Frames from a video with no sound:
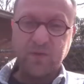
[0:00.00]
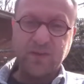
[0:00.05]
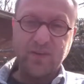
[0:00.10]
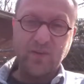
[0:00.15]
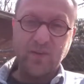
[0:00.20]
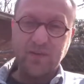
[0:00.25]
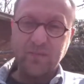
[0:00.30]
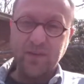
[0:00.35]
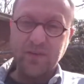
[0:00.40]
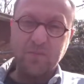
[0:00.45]
I
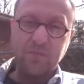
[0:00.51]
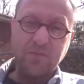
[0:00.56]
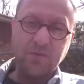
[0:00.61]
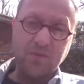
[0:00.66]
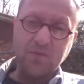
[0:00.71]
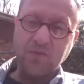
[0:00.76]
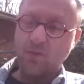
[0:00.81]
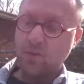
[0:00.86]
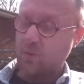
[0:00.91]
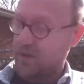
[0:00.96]
don't have my
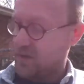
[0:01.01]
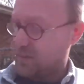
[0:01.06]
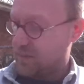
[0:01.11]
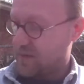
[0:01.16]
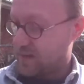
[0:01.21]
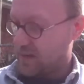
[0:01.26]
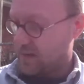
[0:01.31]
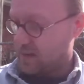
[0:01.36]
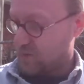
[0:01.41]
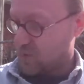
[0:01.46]
book with
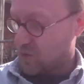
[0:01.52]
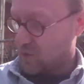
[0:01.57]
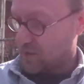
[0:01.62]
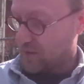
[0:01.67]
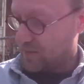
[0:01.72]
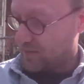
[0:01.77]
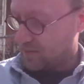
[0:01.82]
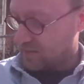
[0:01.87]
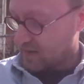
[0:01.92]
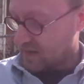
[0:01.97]
me at the moment.